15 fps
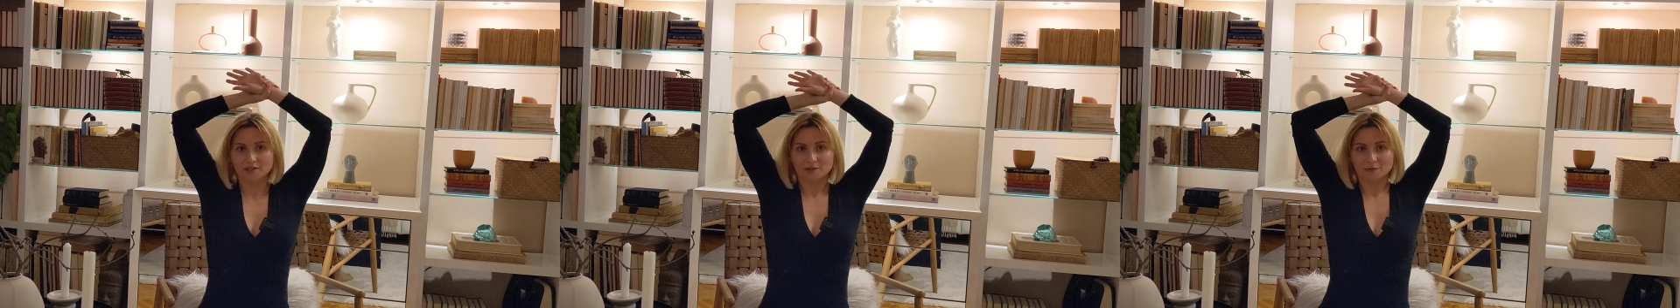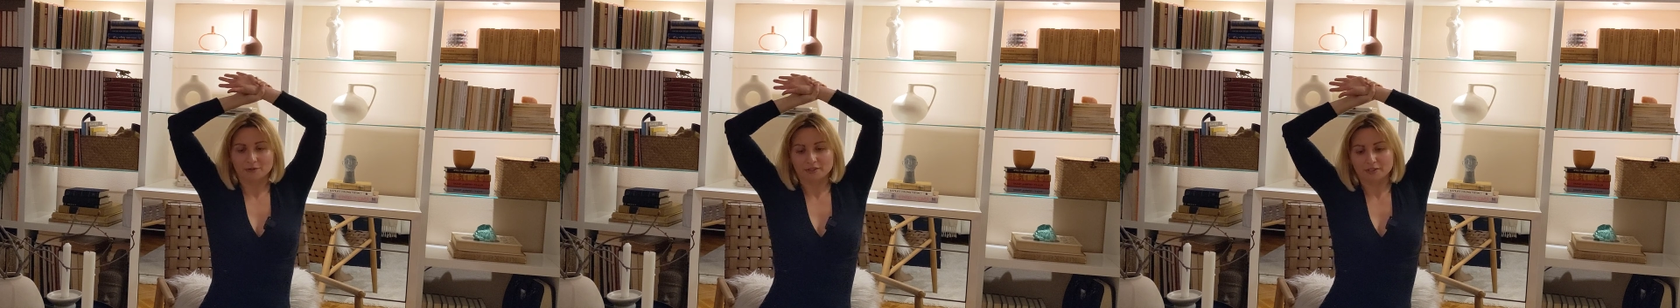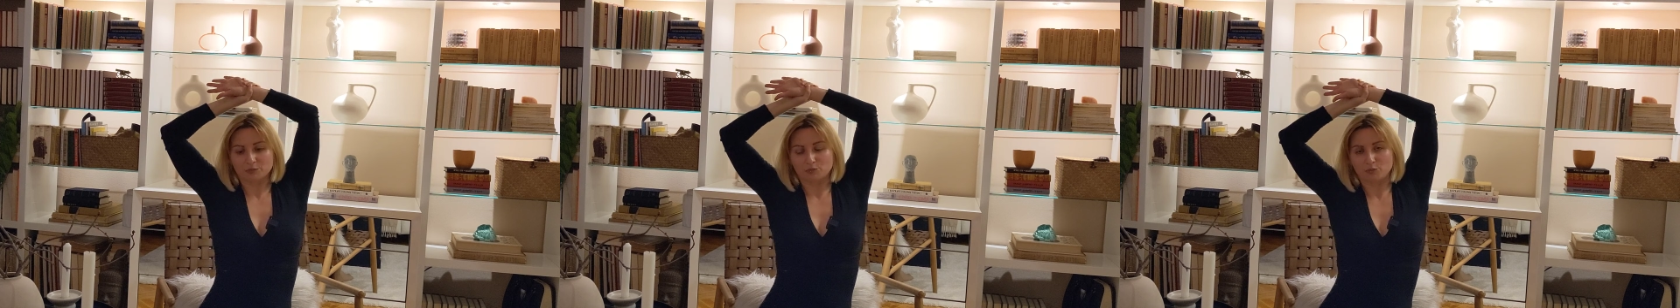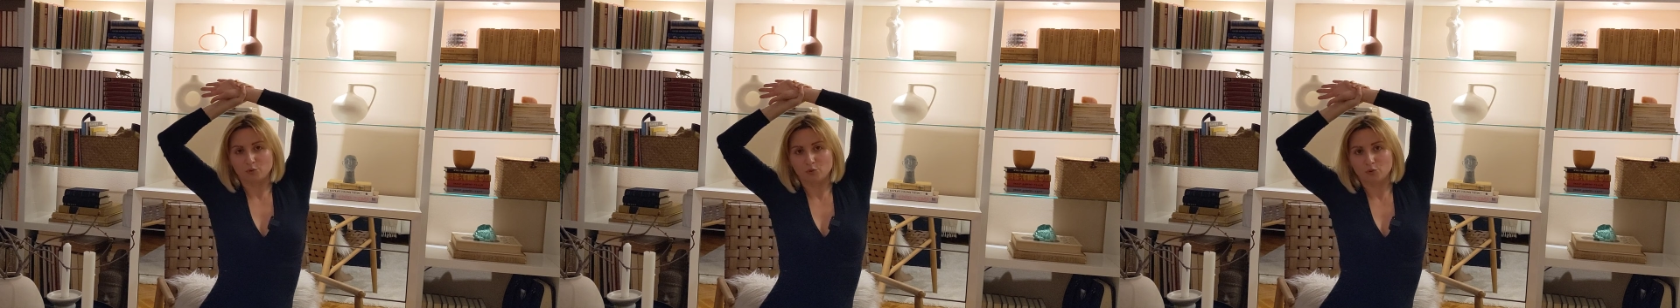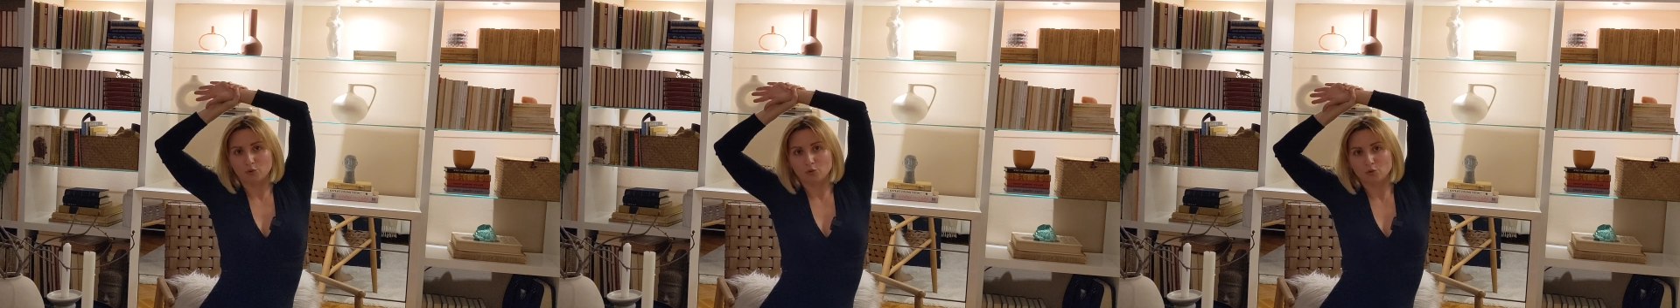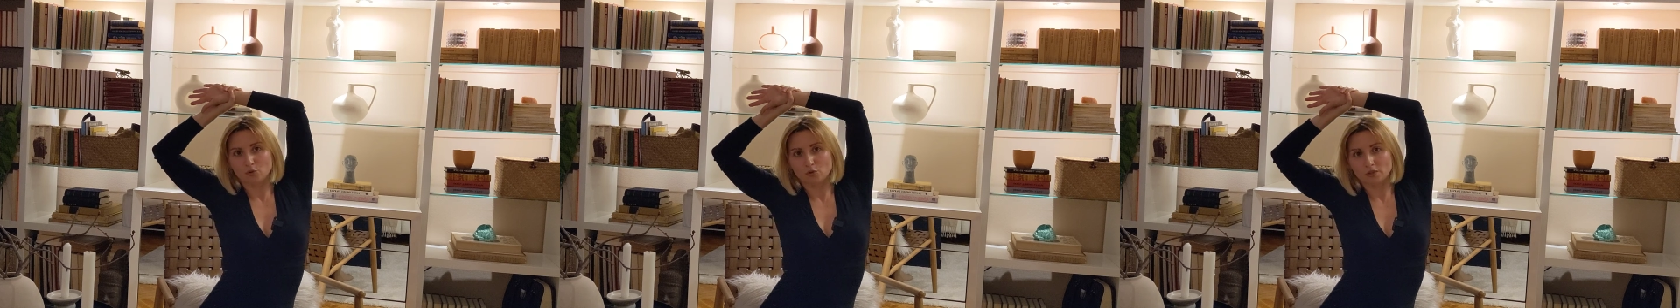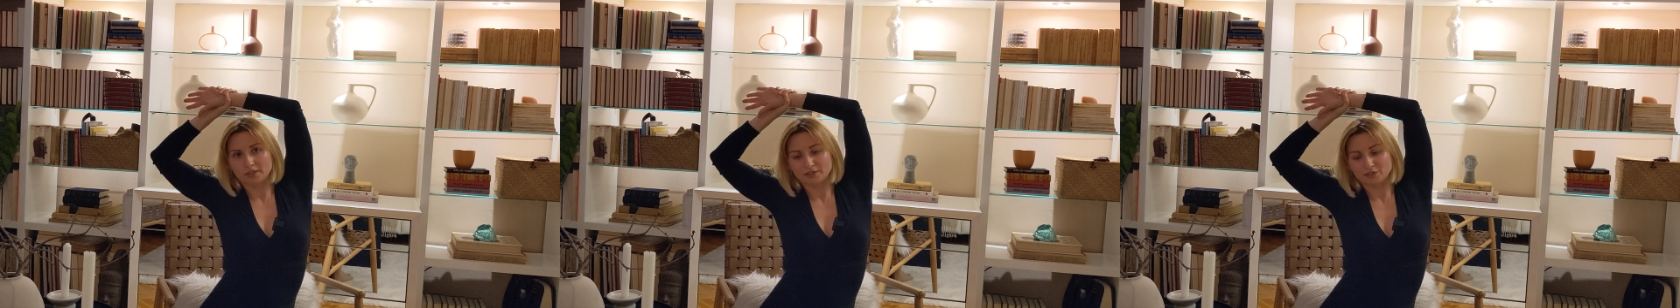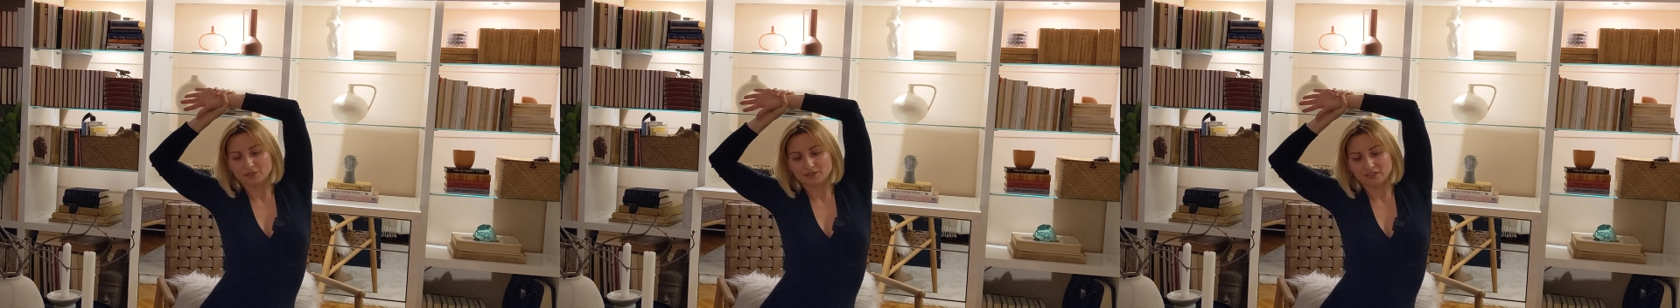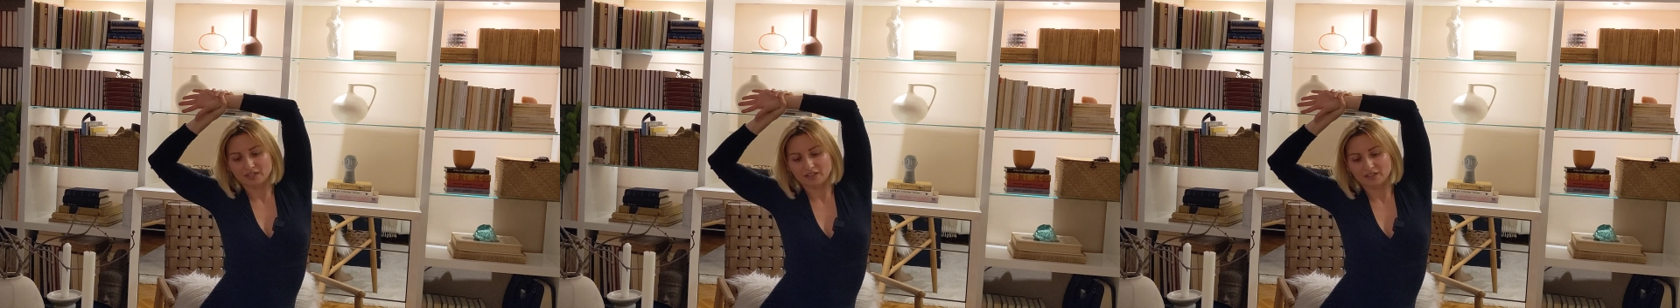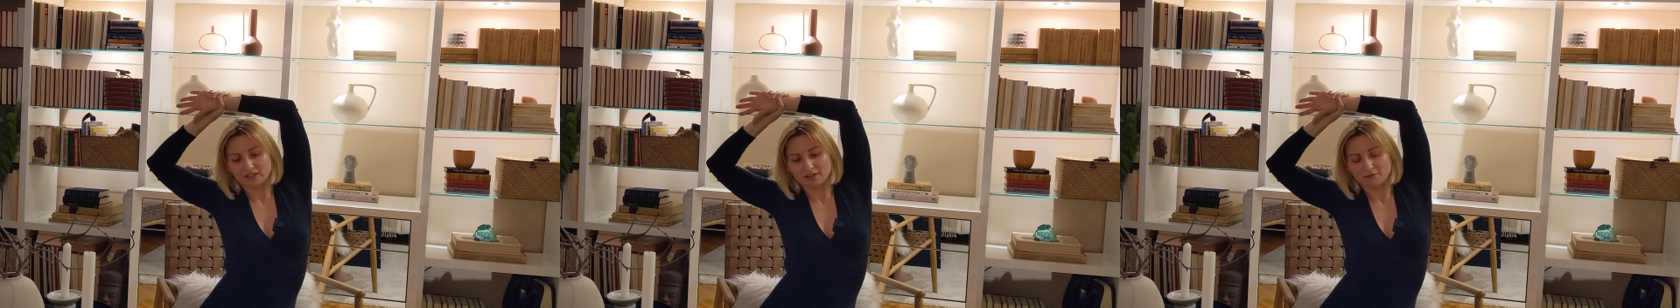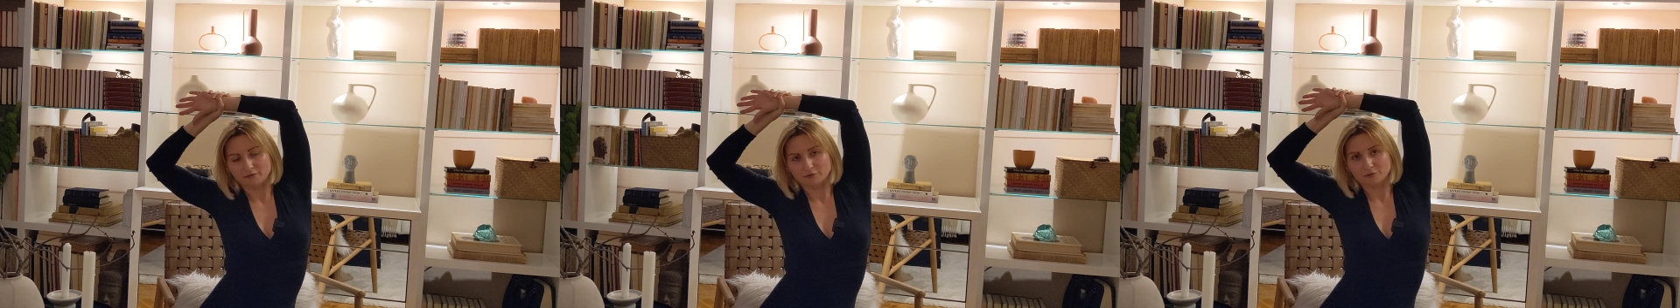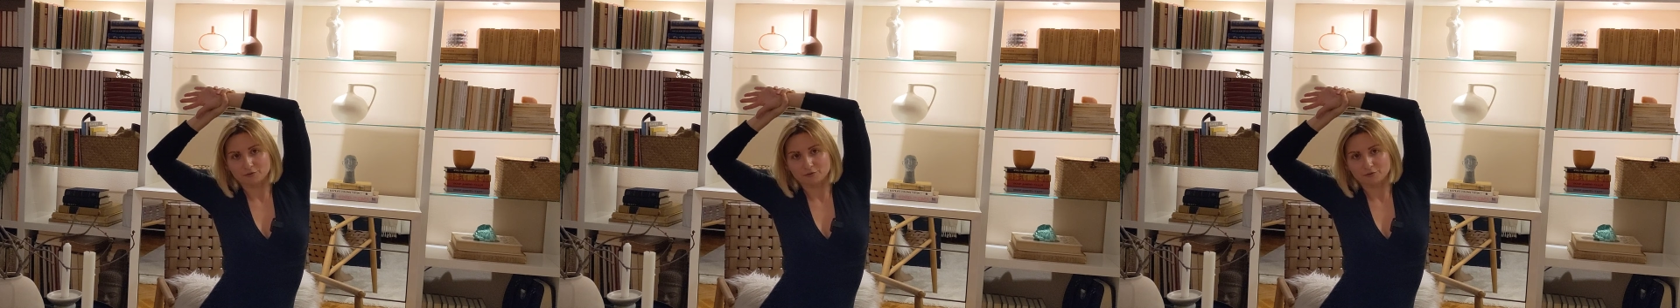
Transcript: really pulling on that left